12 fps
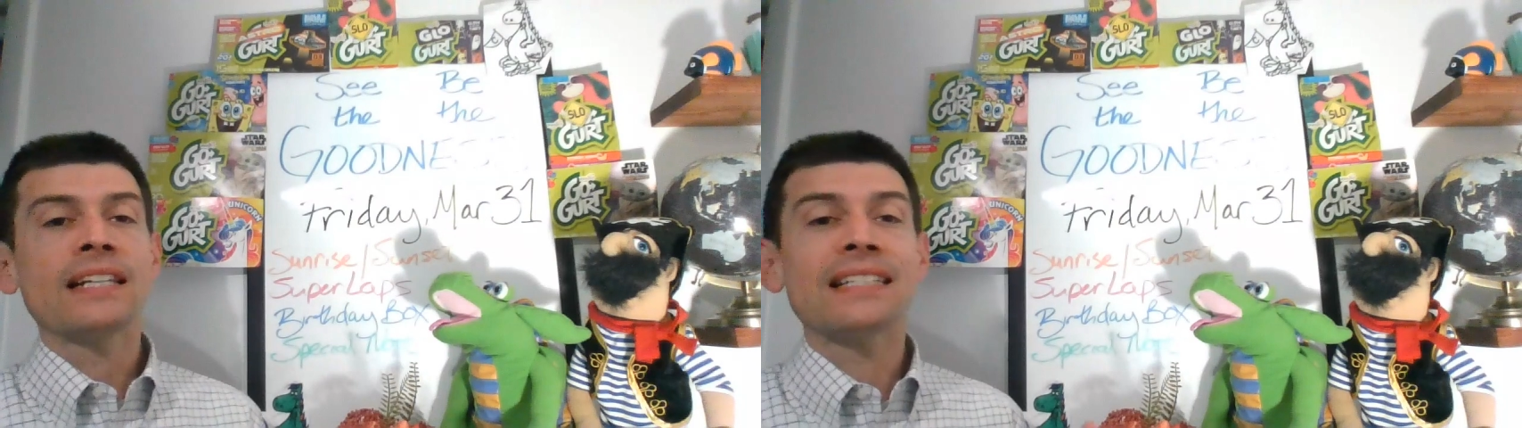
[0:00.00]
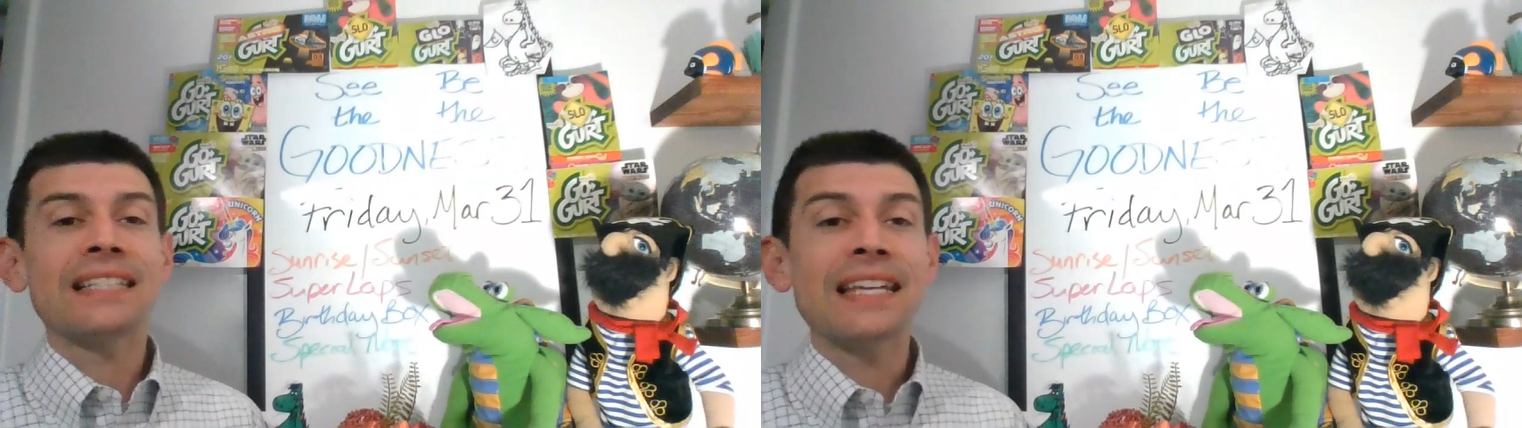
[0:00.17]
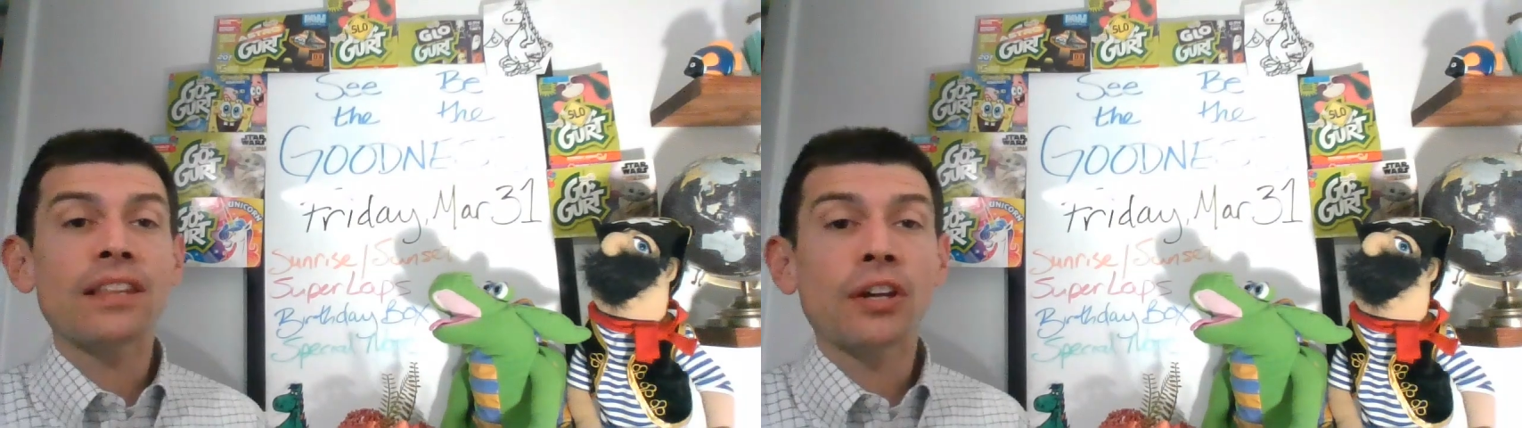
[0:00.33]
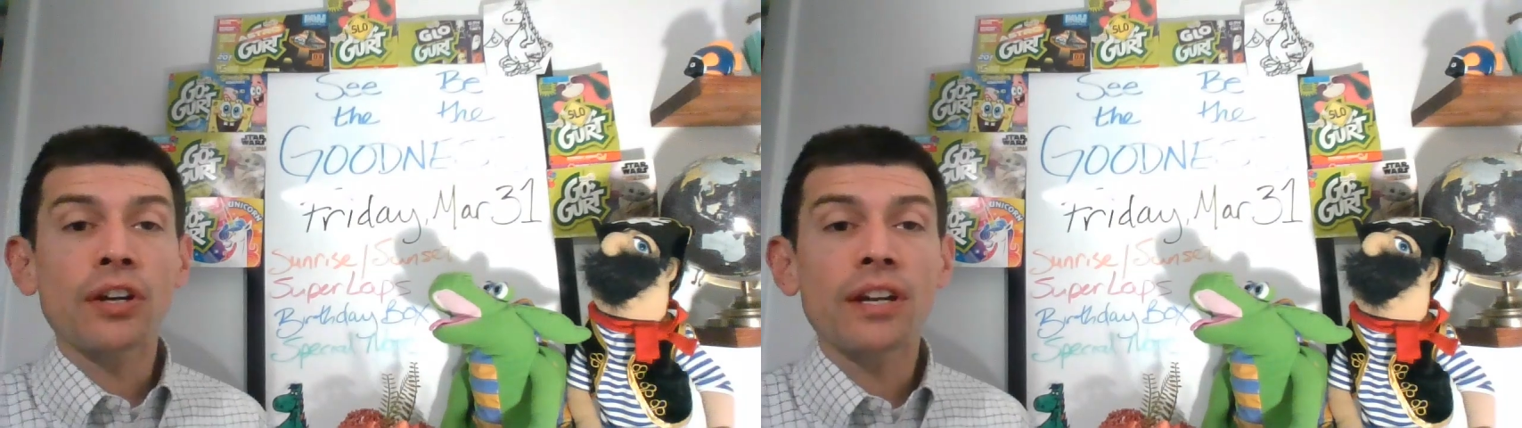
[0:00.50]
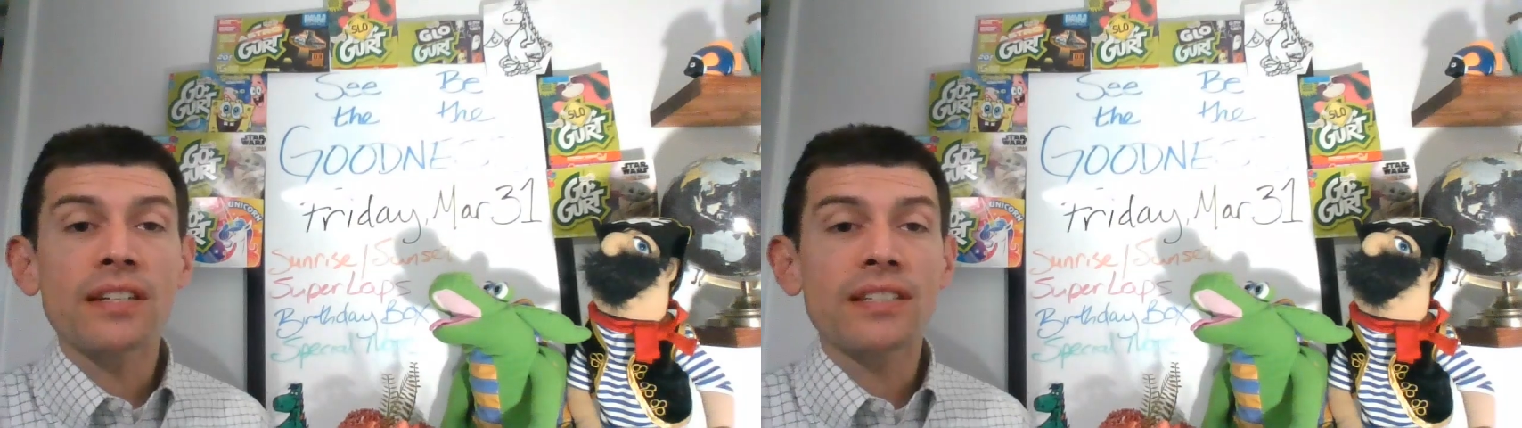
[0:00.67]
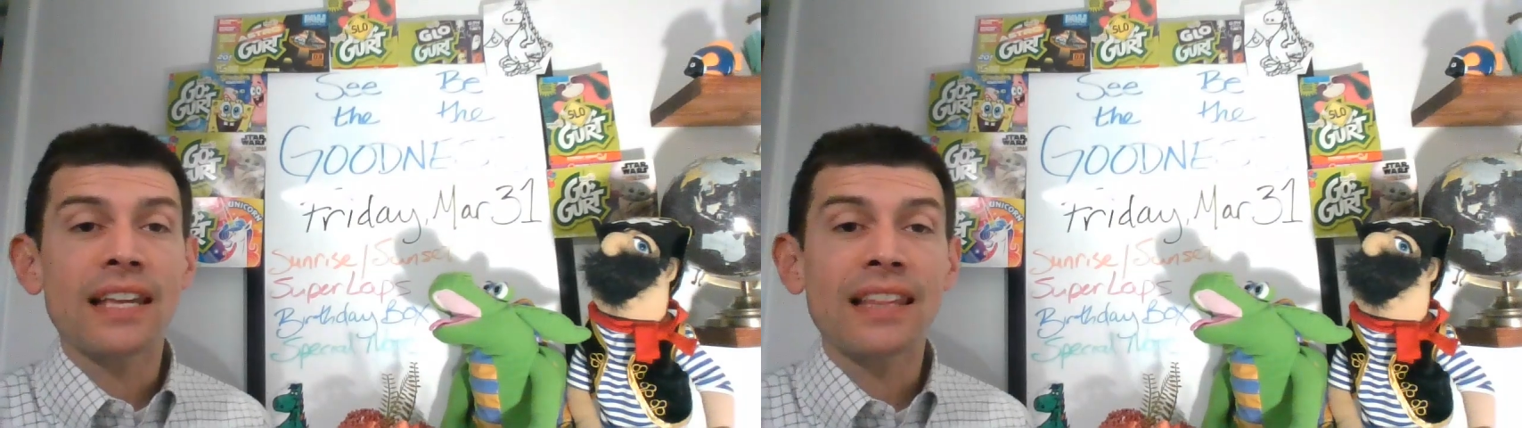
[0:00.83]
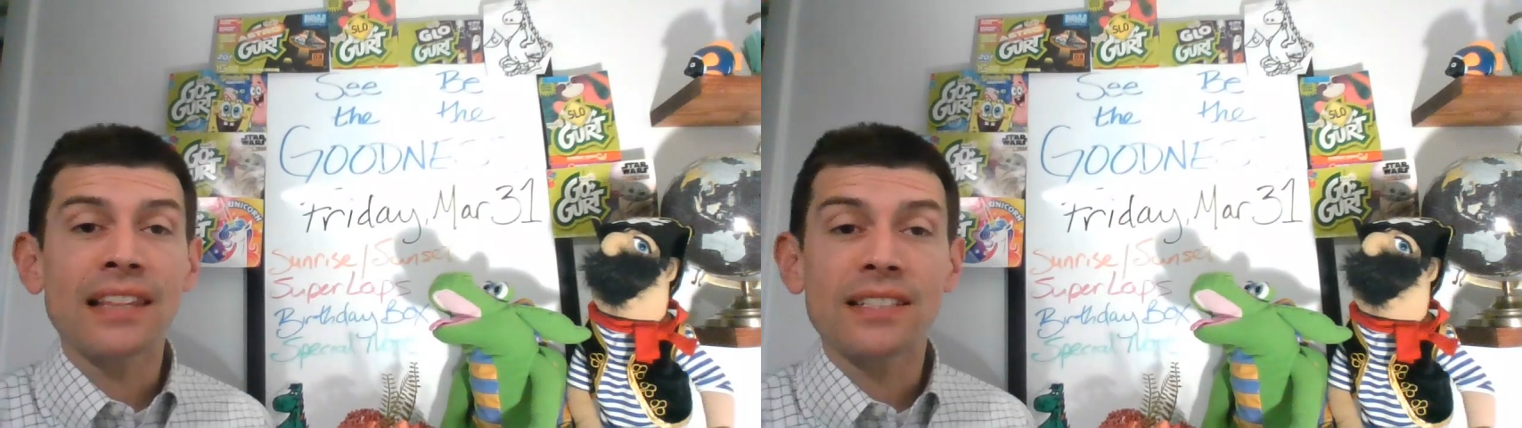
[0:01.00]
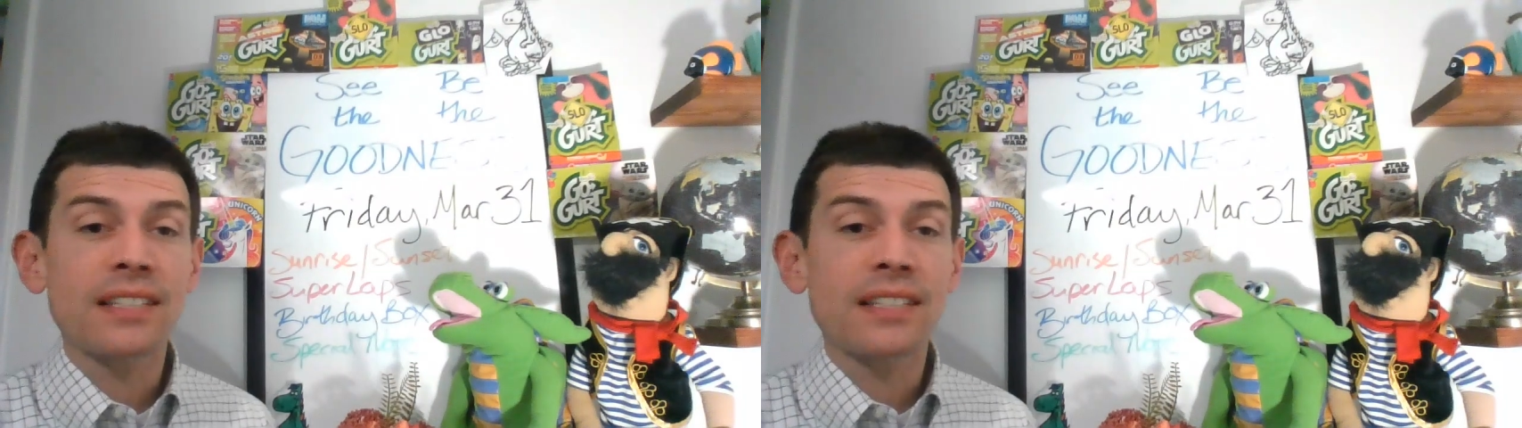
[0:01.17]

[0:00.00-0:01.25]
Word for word: See the goodness in the